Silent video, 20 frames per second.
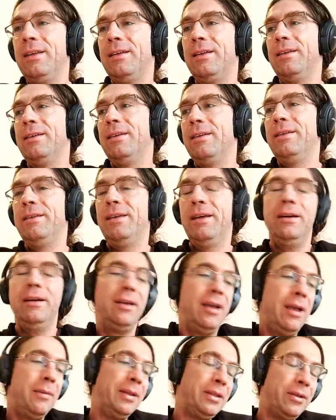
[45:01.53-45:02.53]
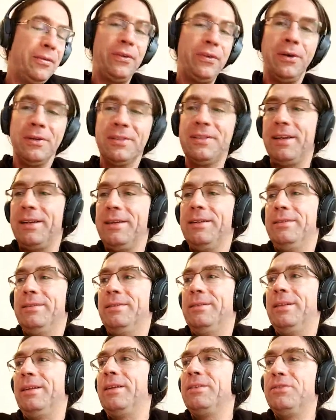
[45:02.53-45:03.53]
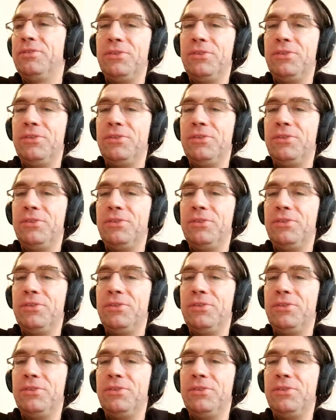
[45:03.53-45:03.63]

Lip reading: Yeah, but of course there are